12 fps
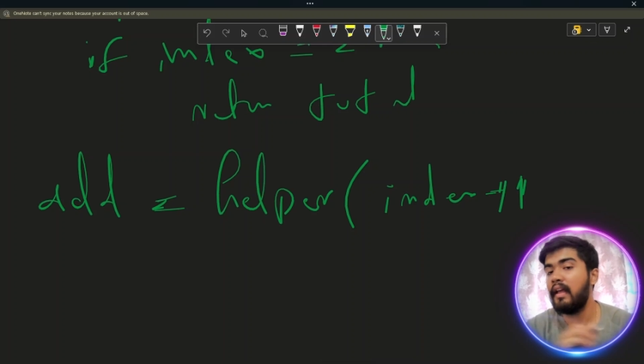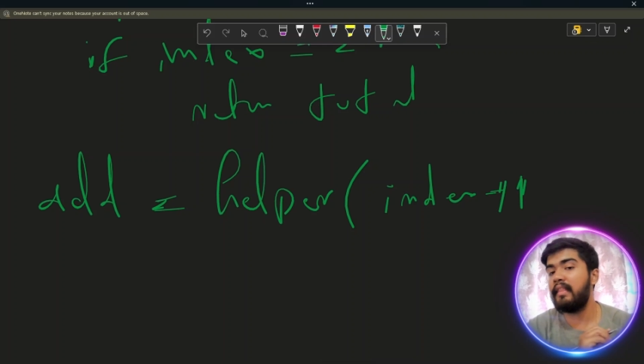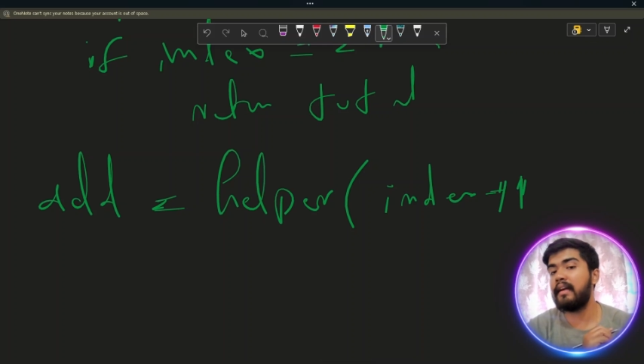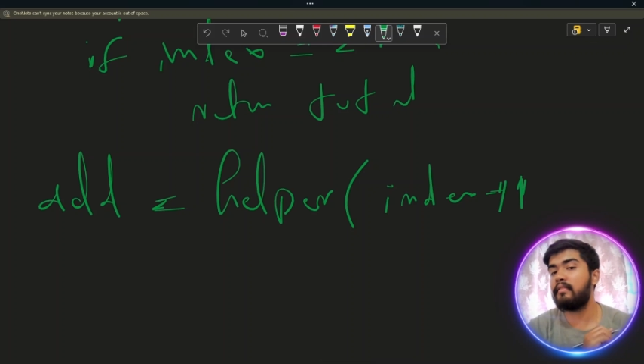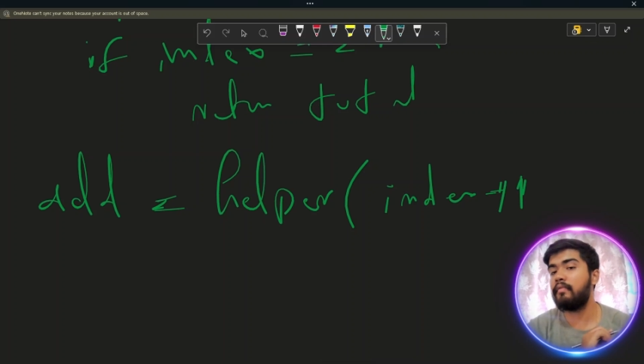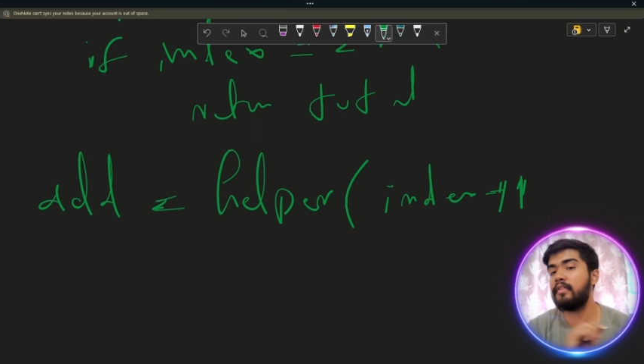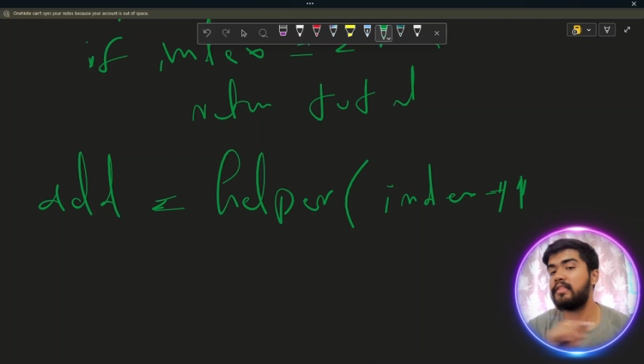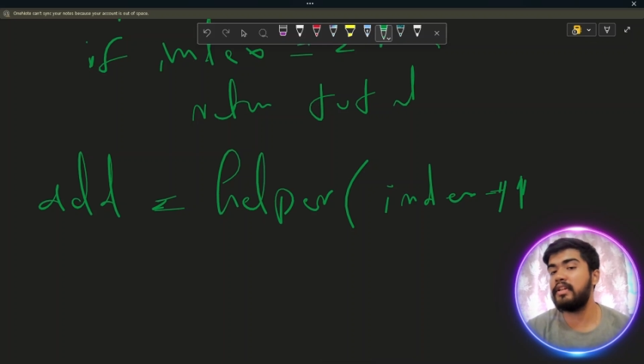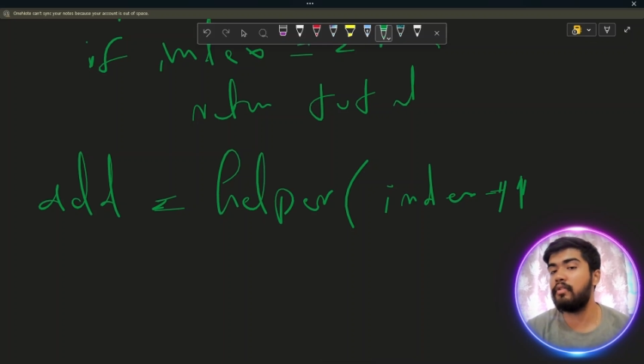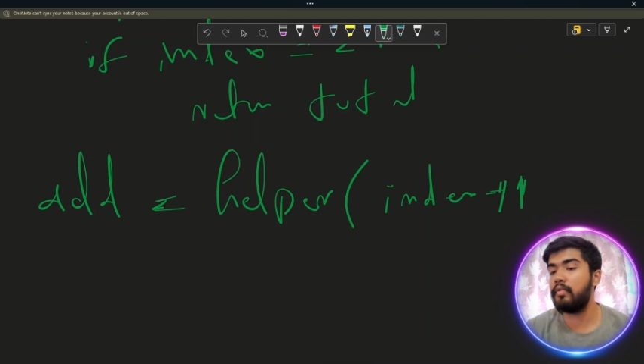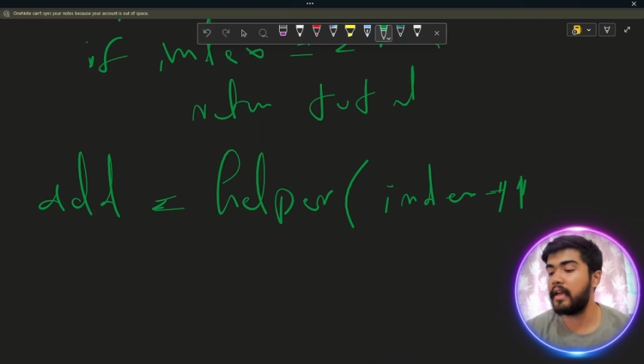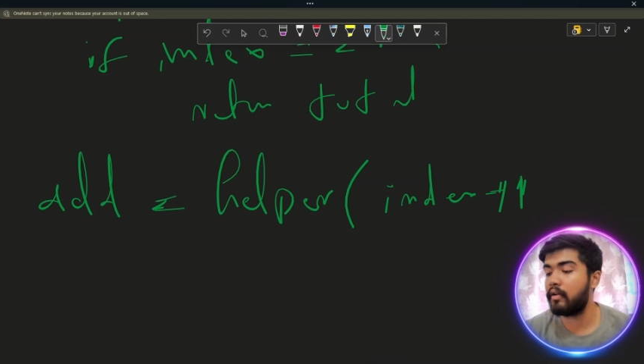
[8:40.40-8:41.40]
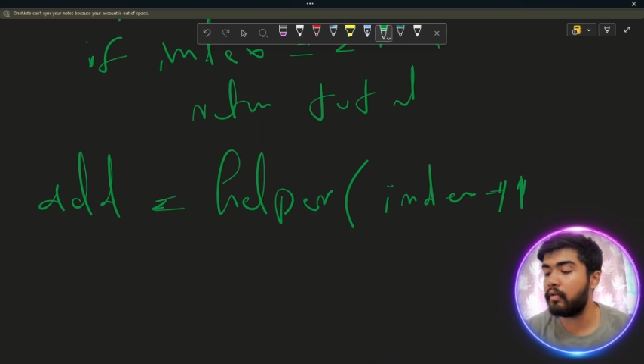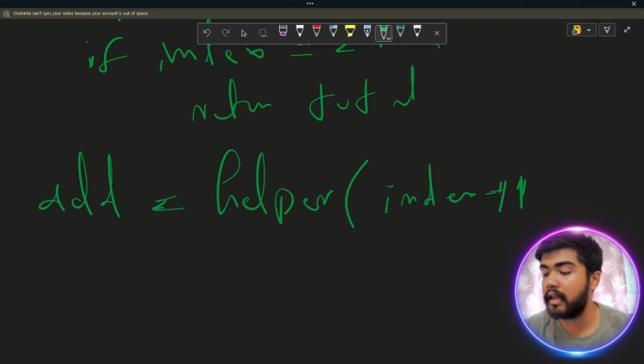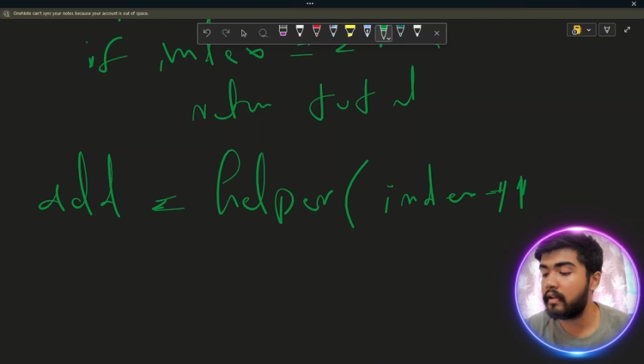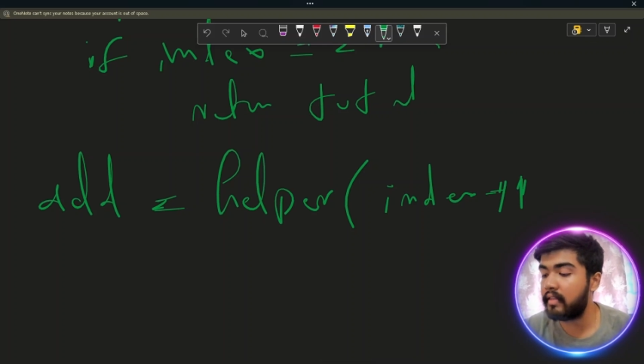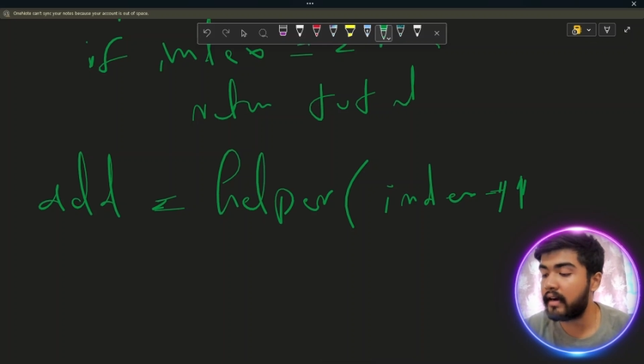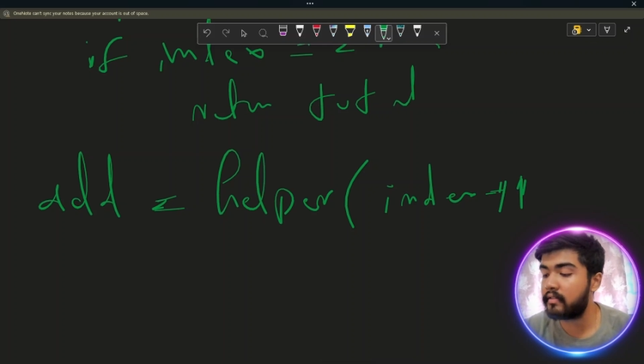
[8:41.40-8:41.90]
That's the for sure we are
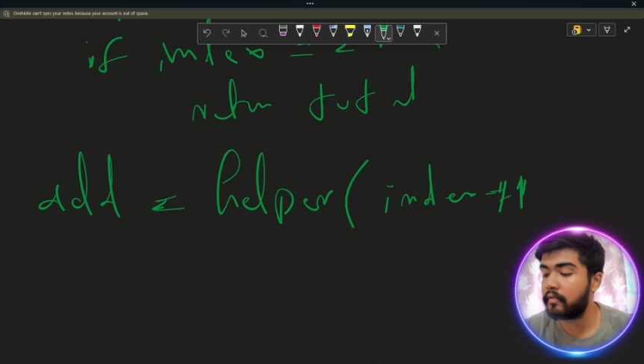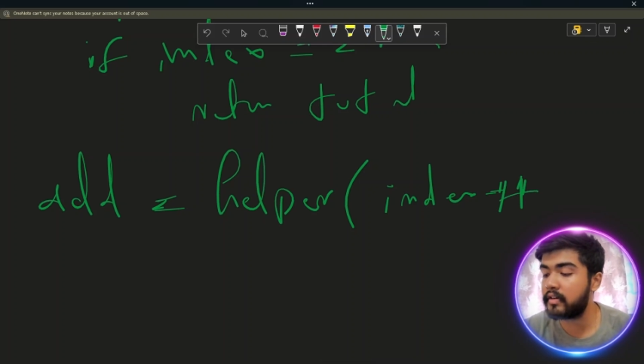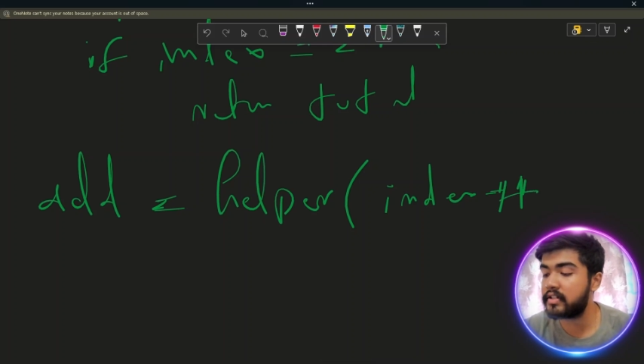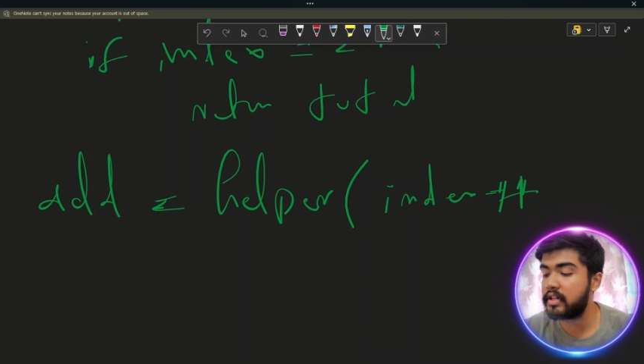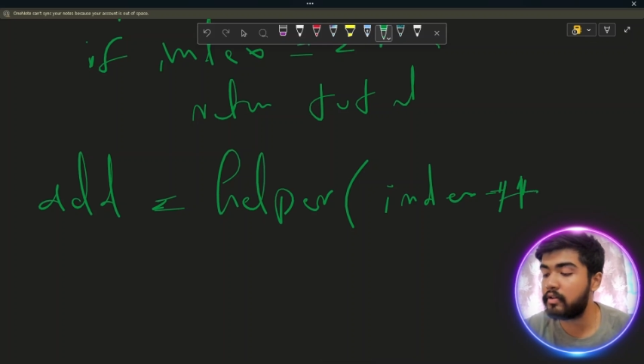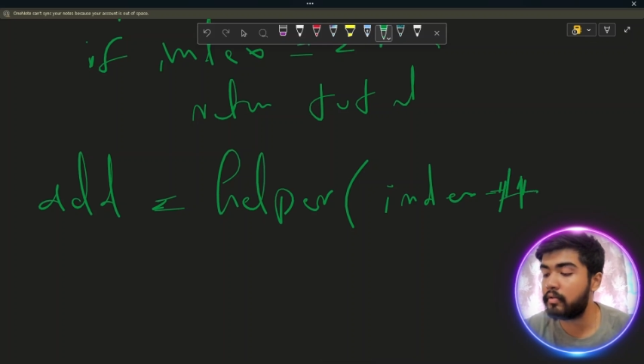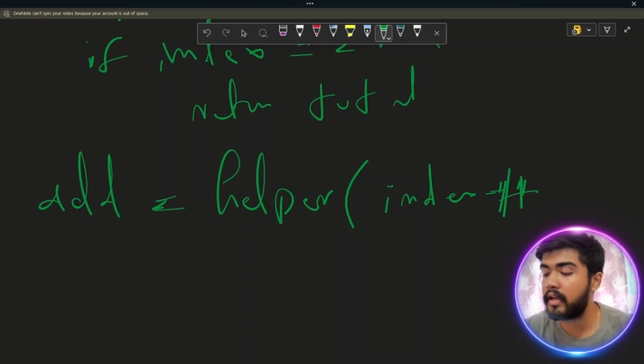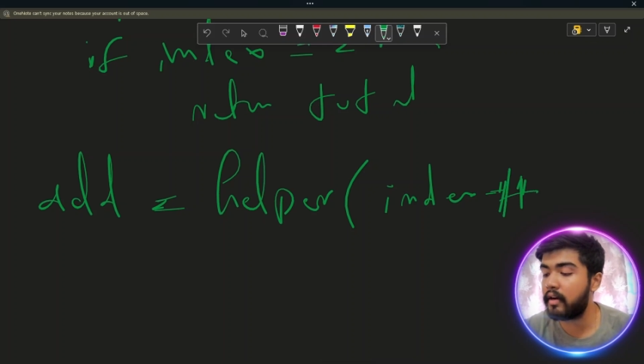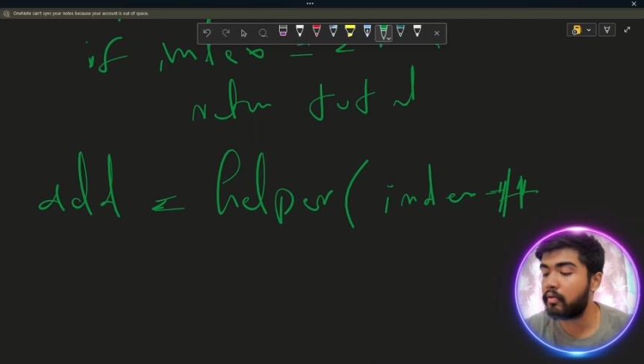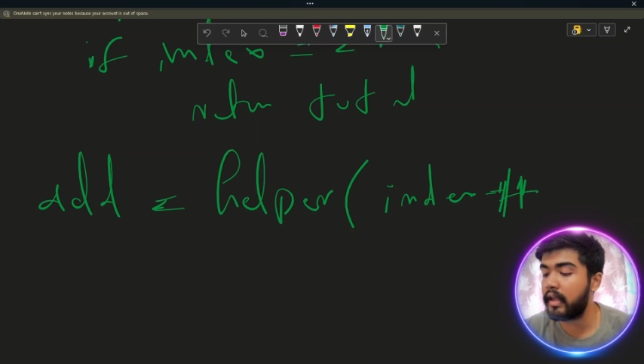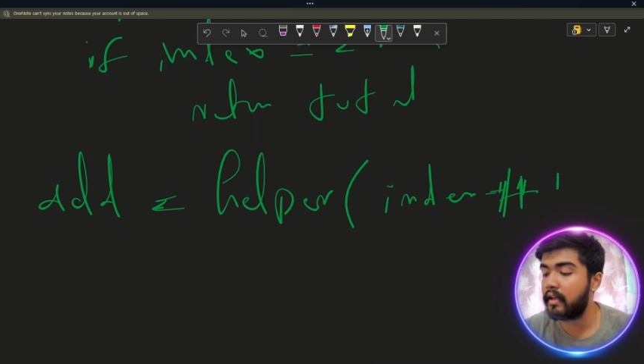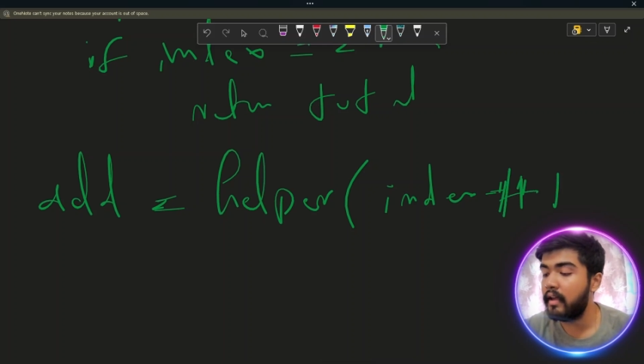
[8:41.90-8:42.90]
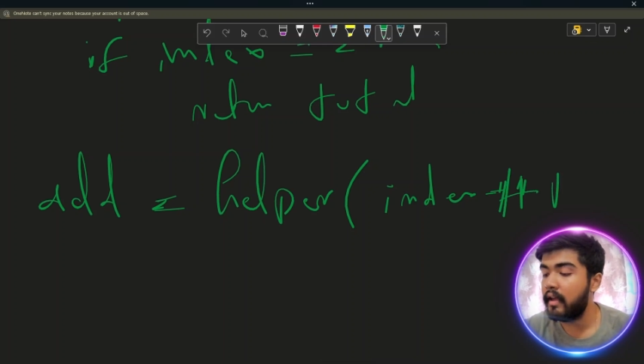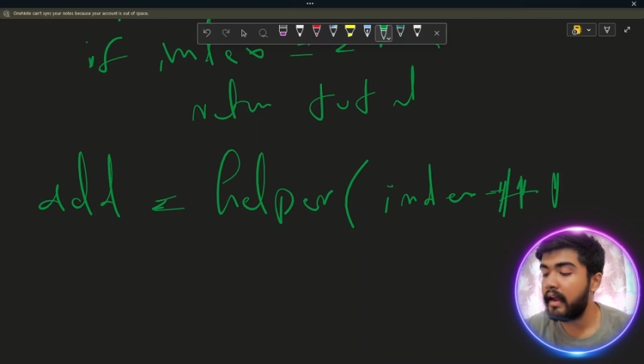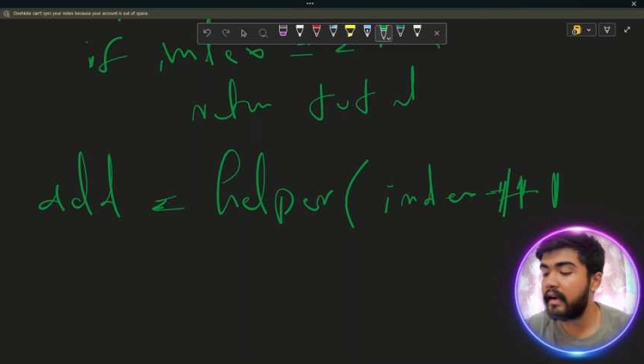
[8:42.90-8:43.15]
going.